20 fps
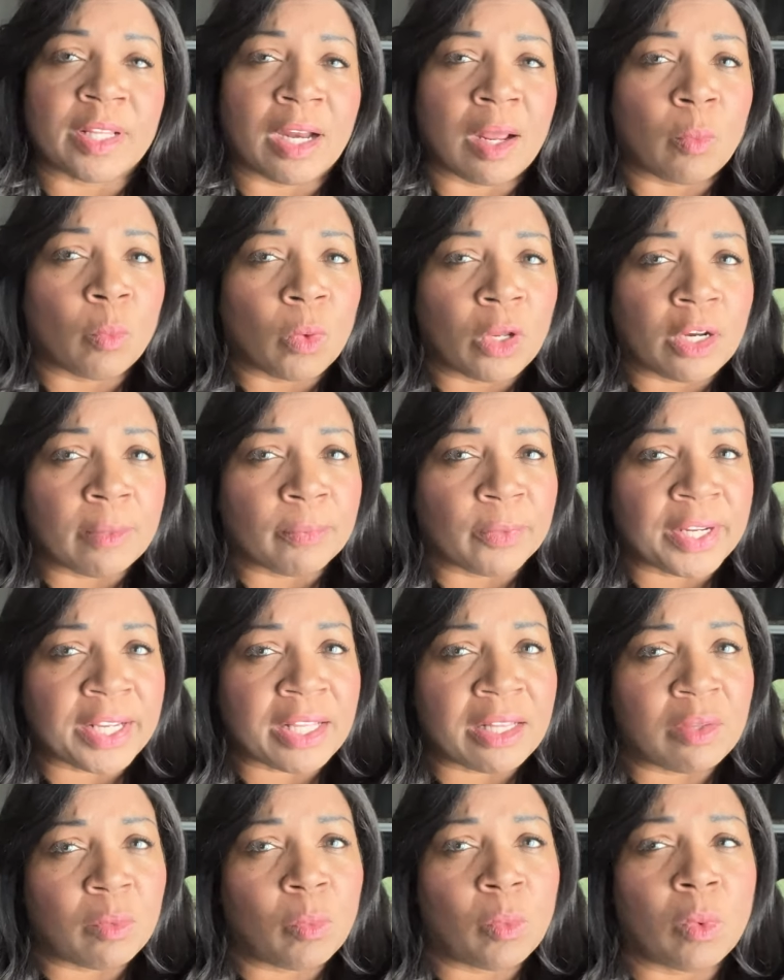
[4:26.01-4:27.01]
And I wanna bring
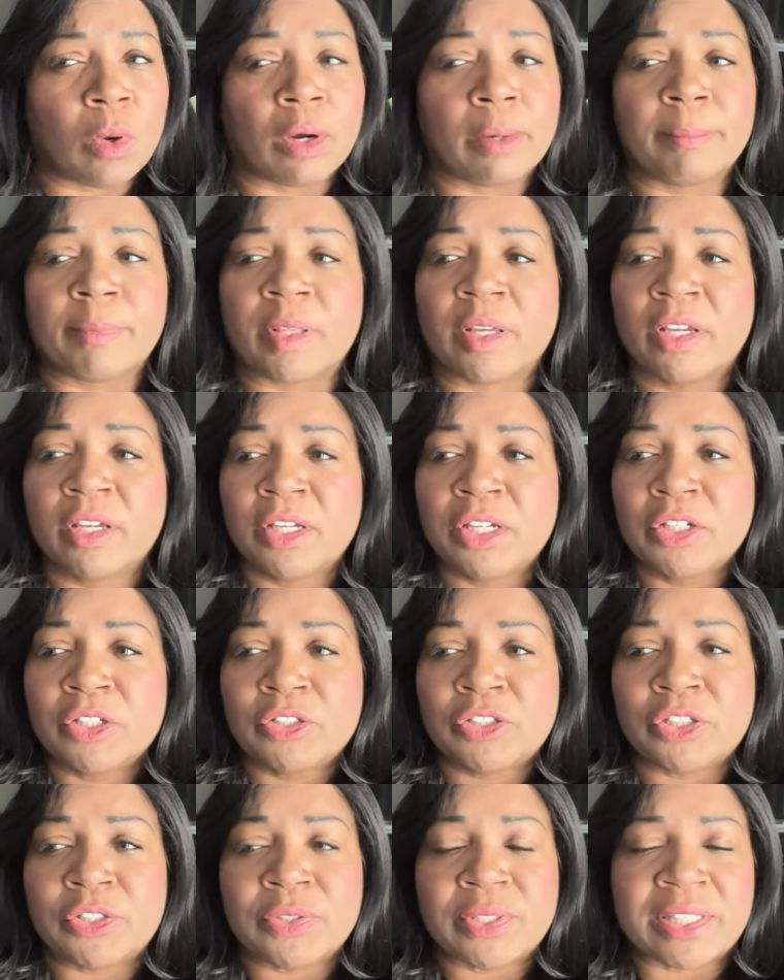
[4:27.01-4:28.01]
in the warmth
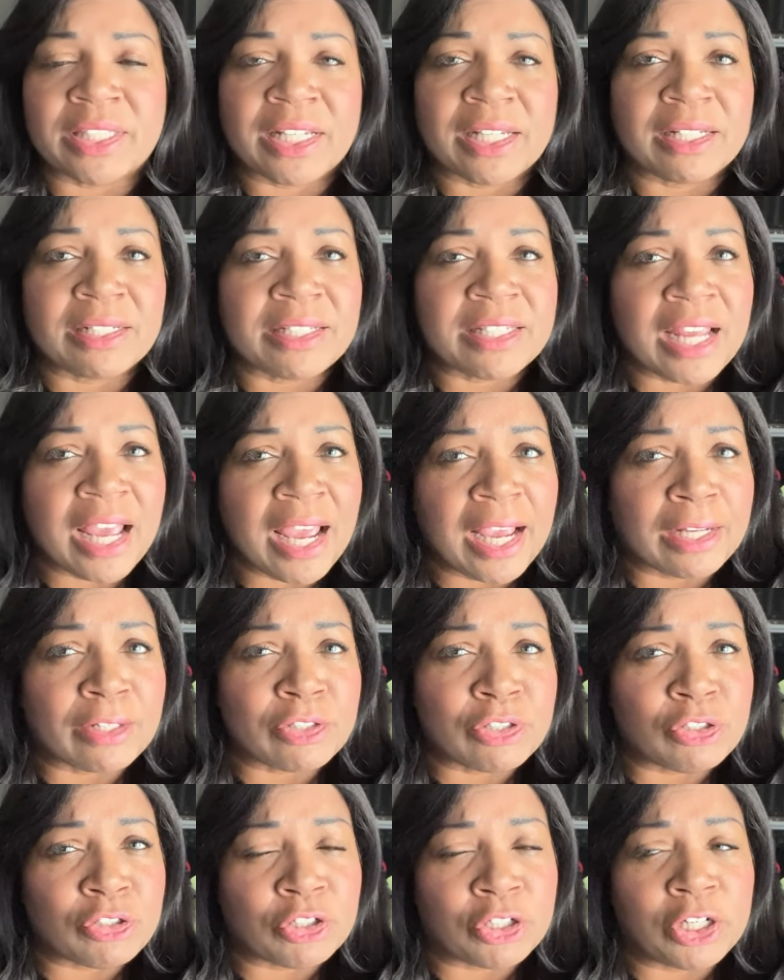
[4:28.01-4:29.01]
using
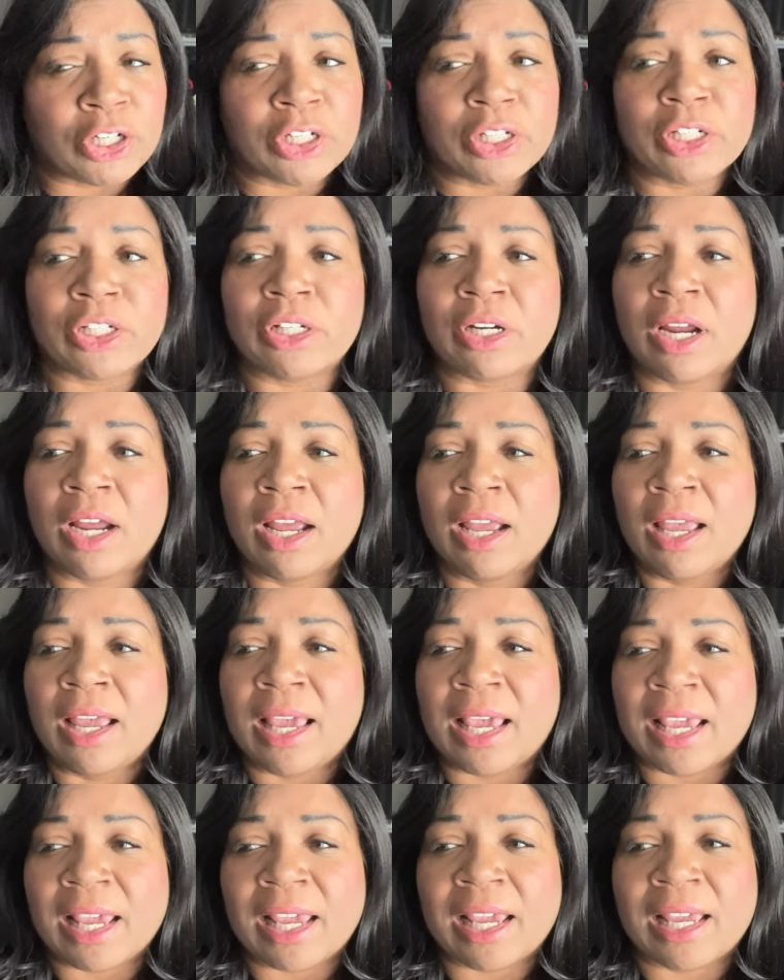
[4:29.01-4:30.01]
texture
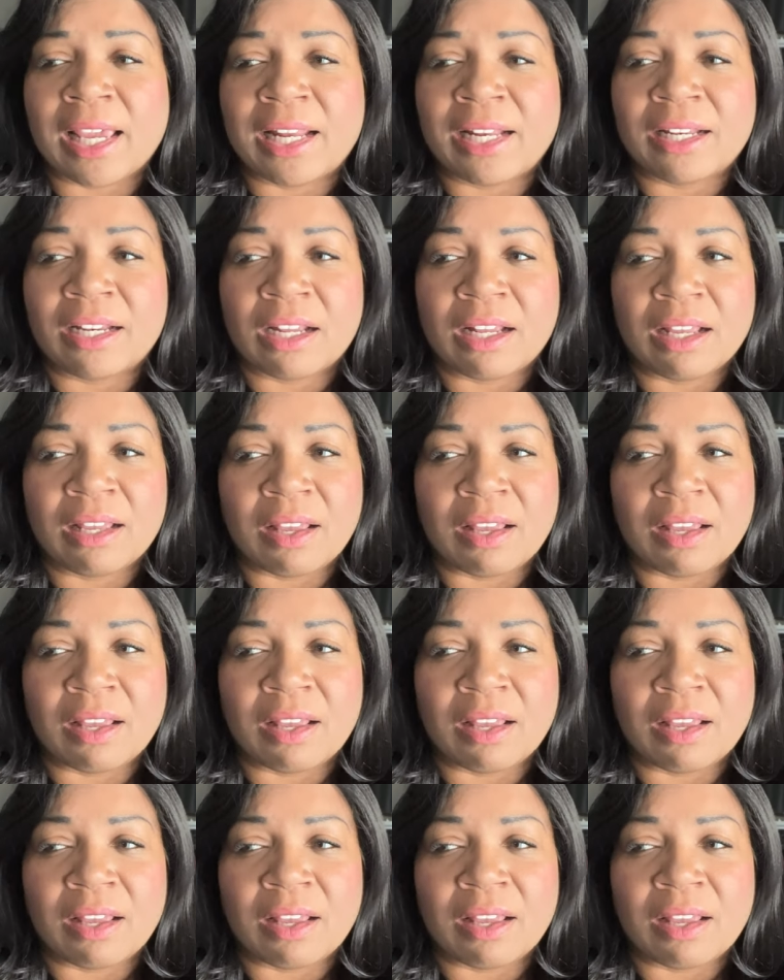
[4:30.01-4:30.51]
and